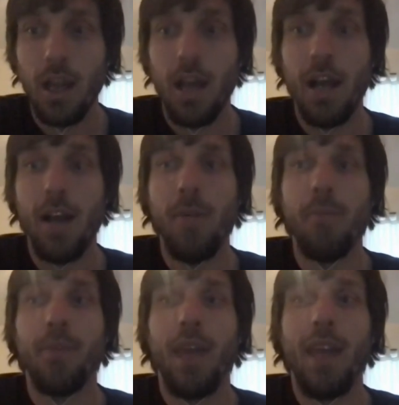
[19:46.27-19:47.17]

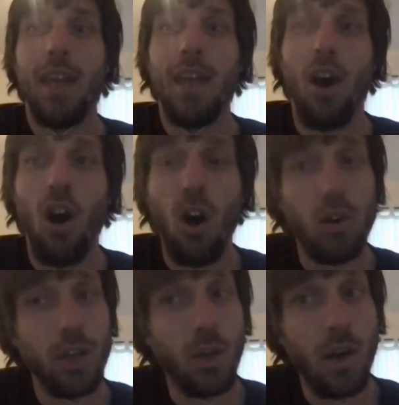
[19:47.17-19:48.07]
And it all
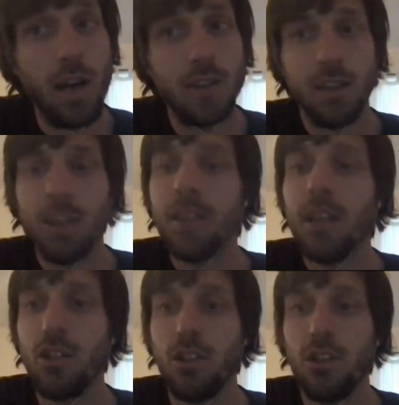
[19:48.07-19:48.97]
requires an
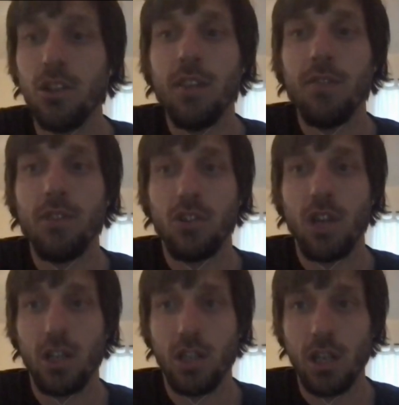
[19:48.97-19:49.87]
industrial
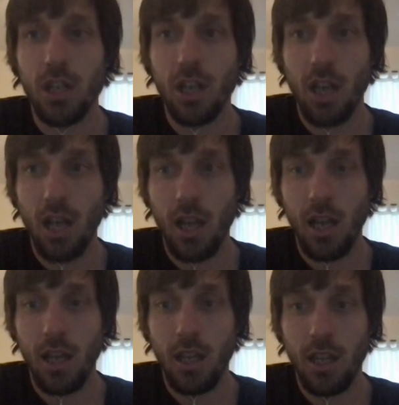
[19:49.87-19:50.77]
infrastructure
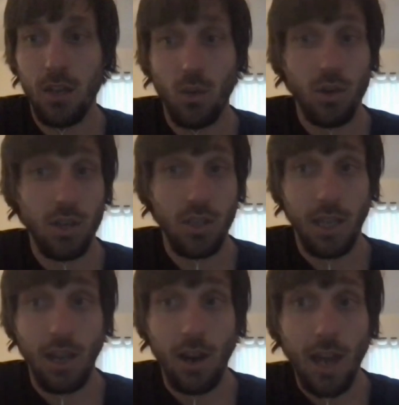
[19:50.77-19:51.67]
in order to
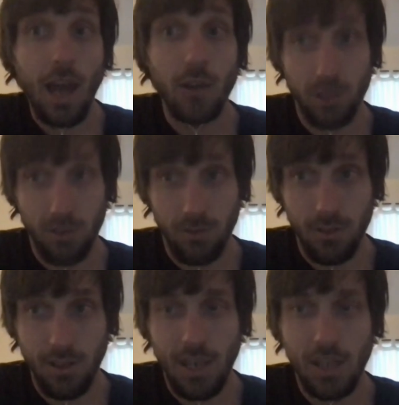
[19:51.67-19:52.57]
carry out
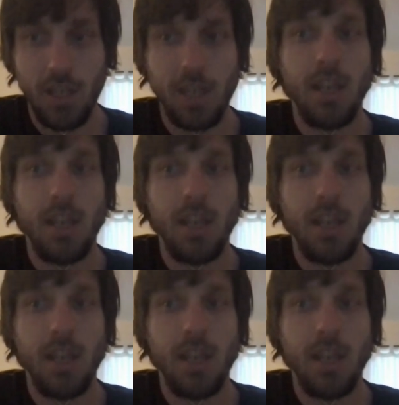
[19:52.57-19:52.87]
civilization.